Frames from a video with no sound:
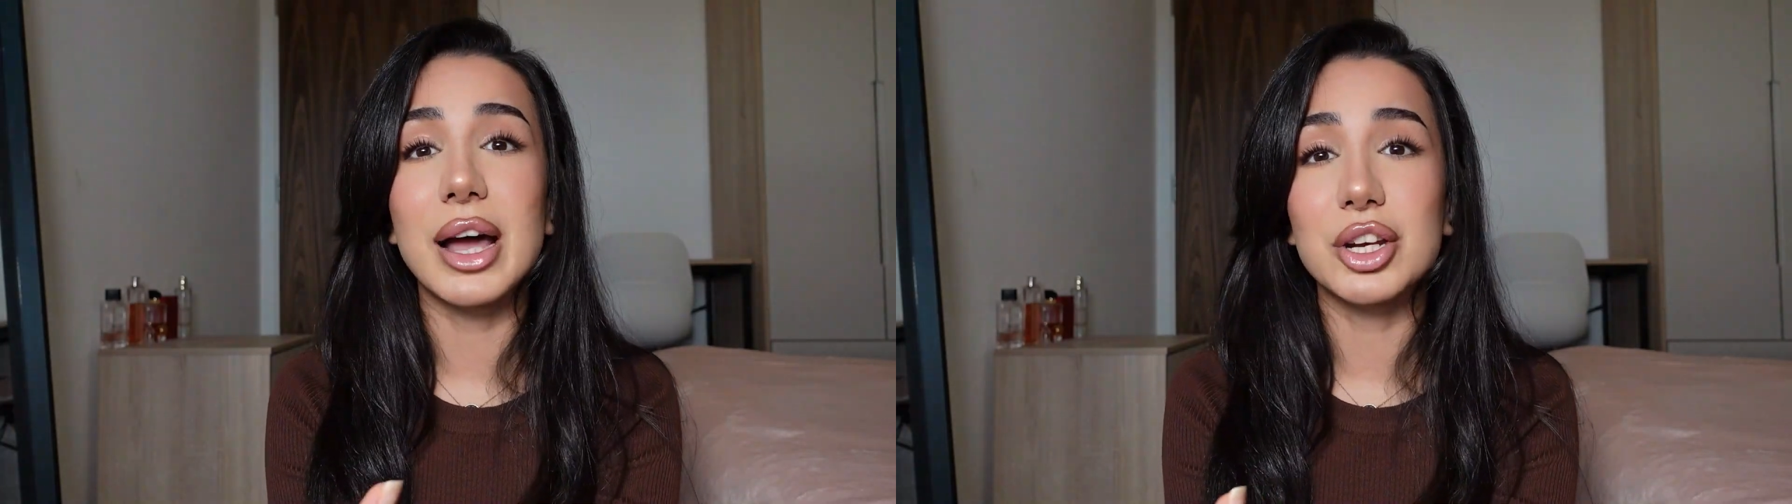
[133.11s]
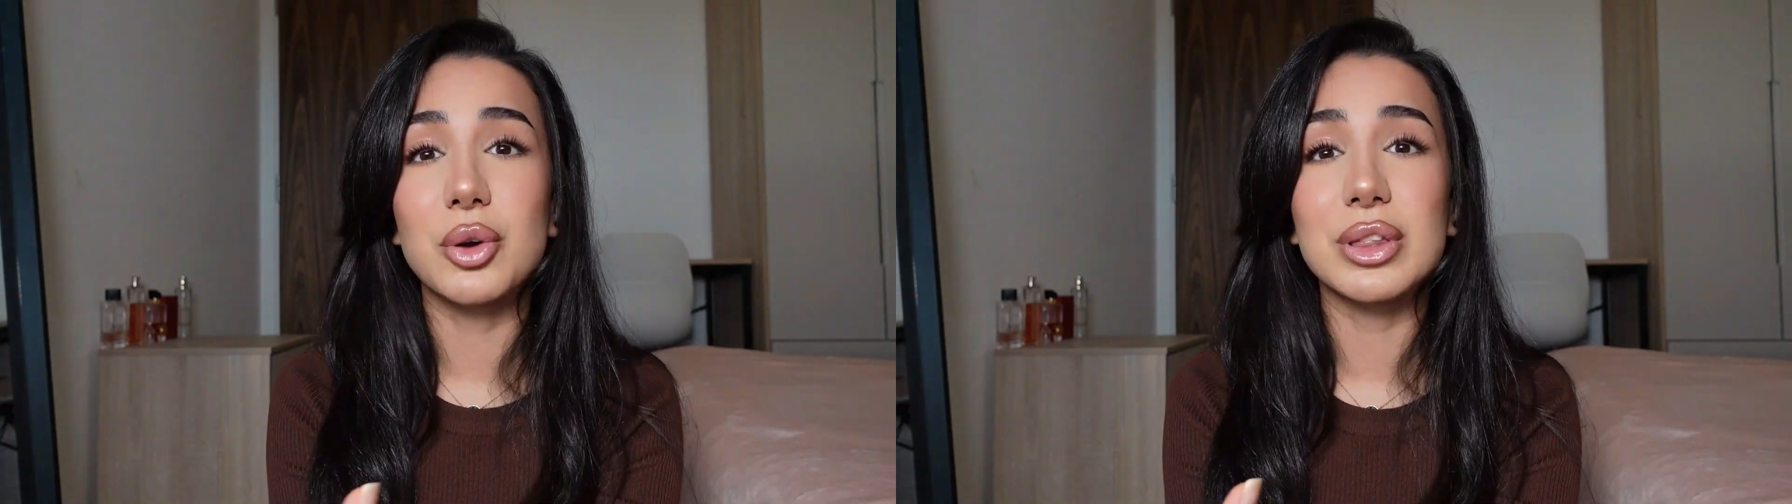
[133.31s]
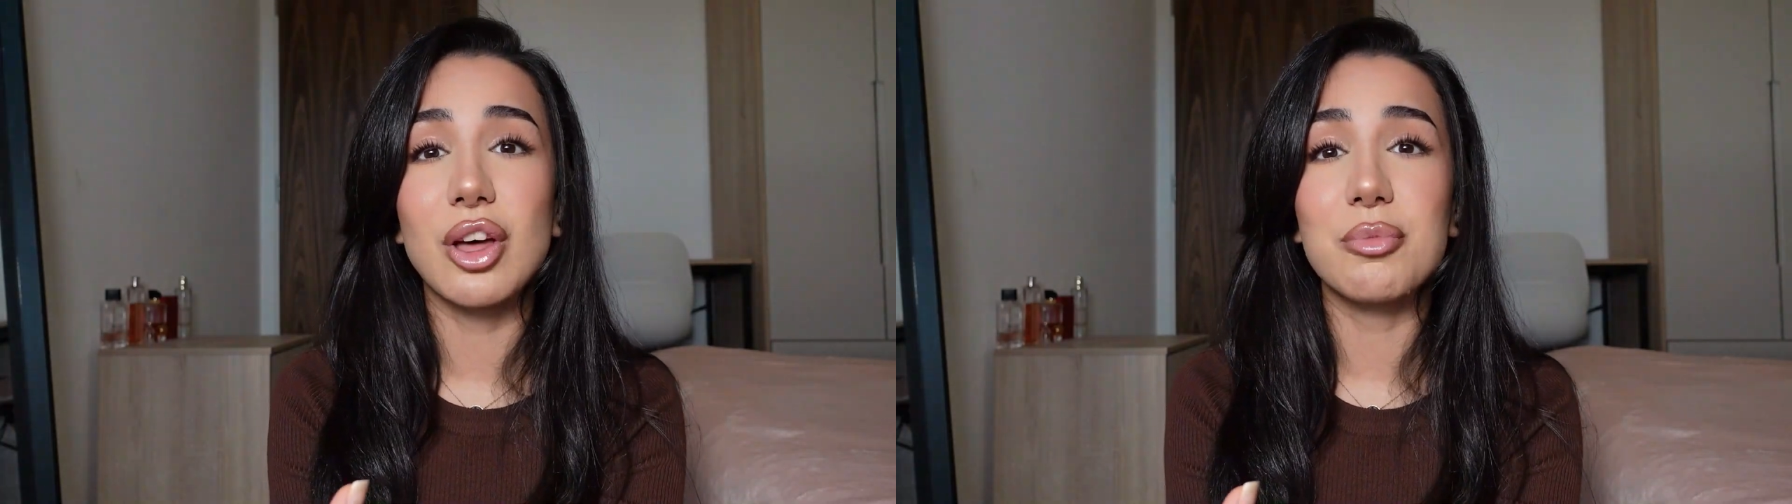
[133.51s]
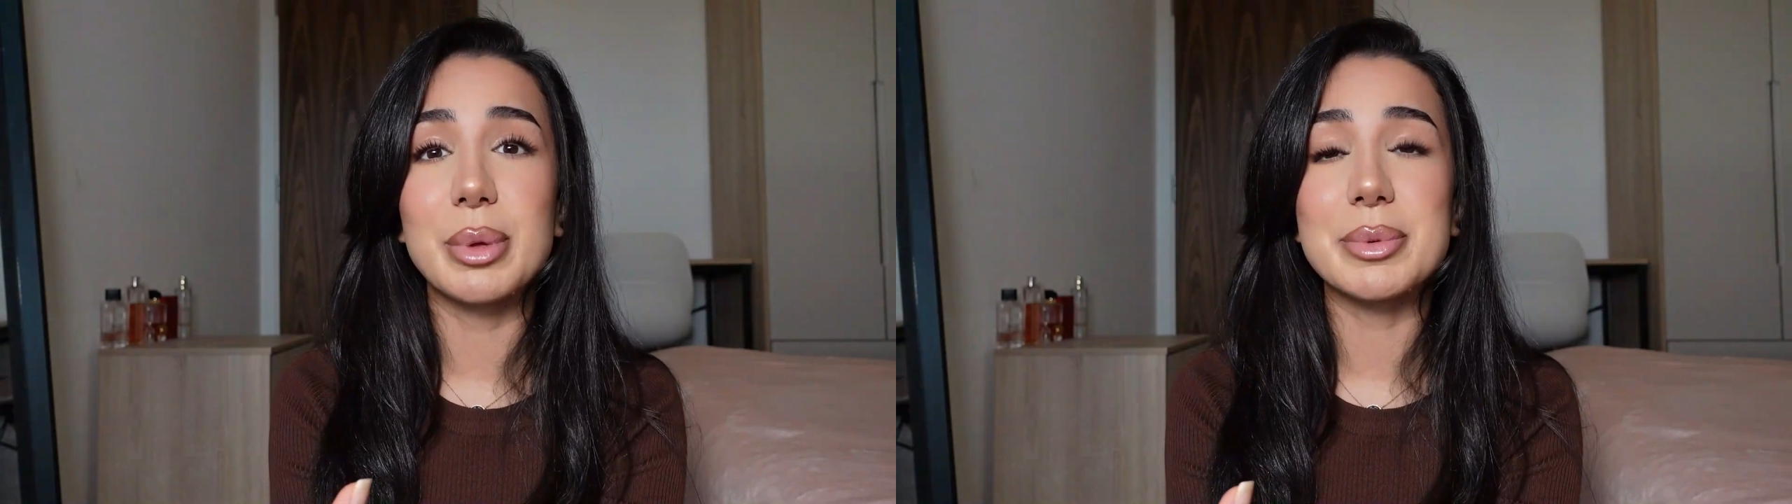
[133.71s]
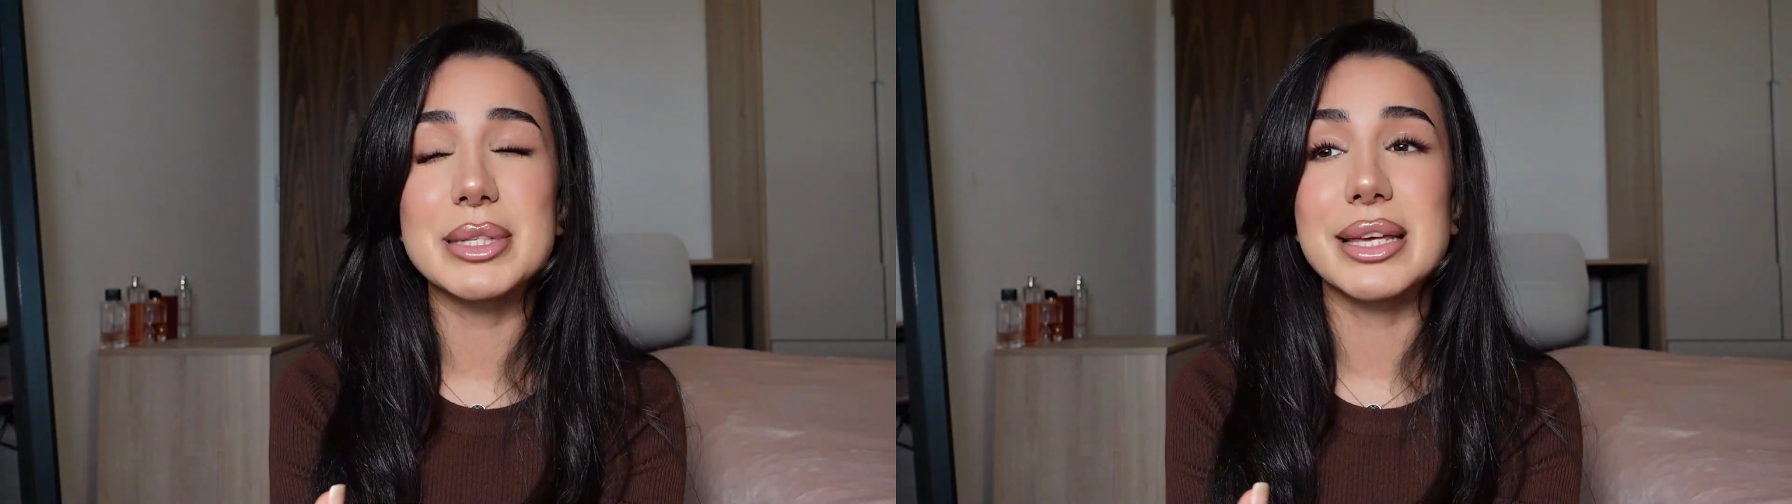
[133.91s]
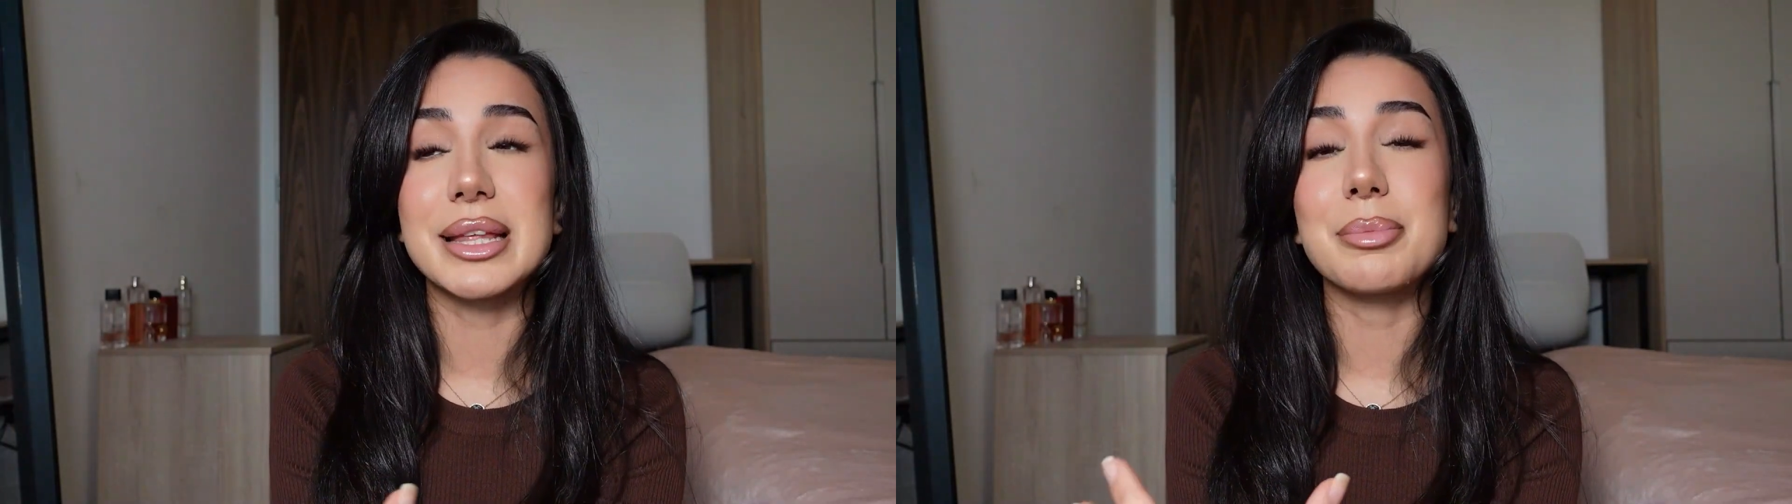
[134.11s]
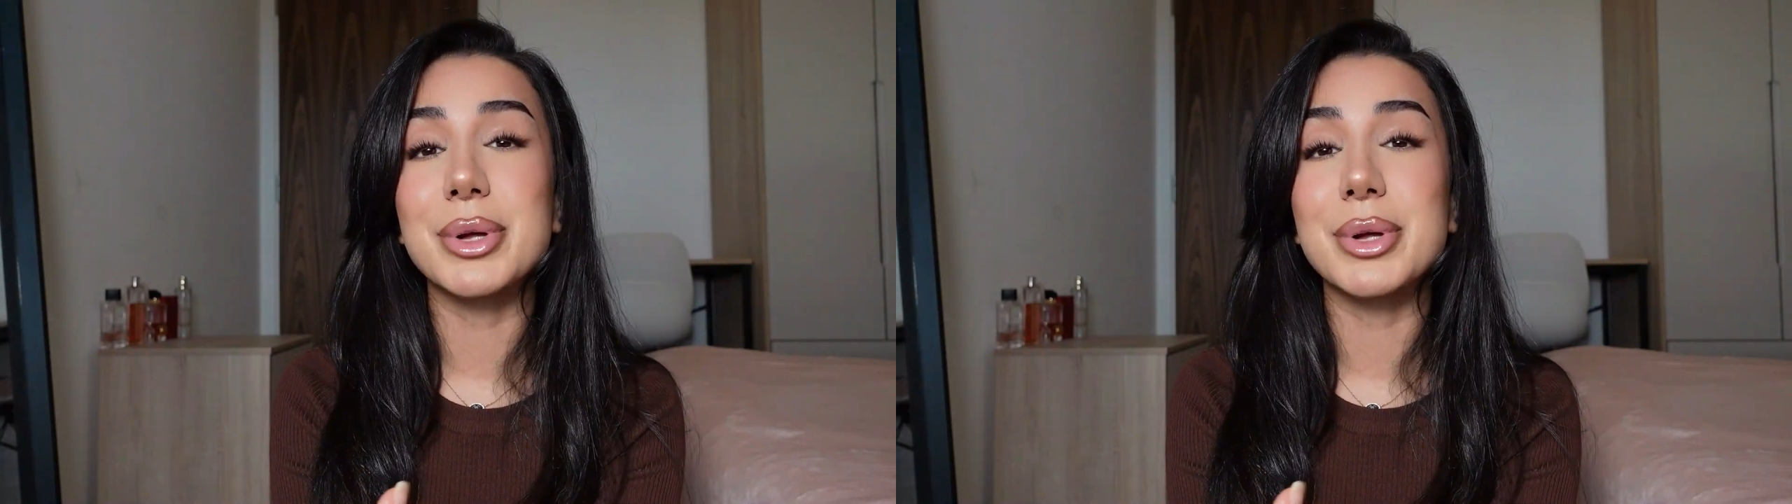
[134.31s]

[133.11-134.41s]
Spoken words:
I know a lot of people say that,